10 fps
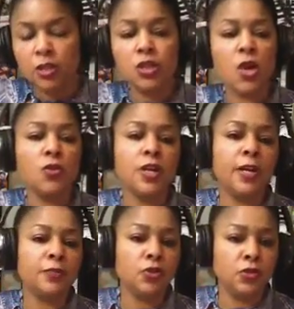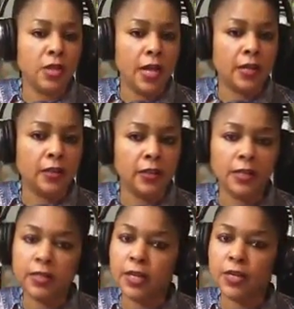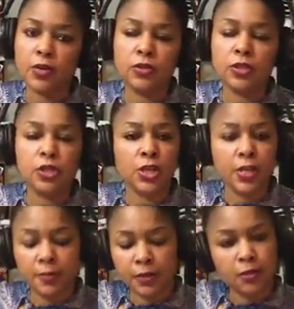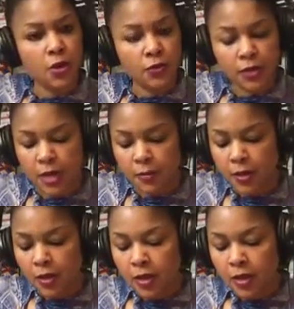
Tone it up Tuesday. That's the day you go to the gym and tone it up.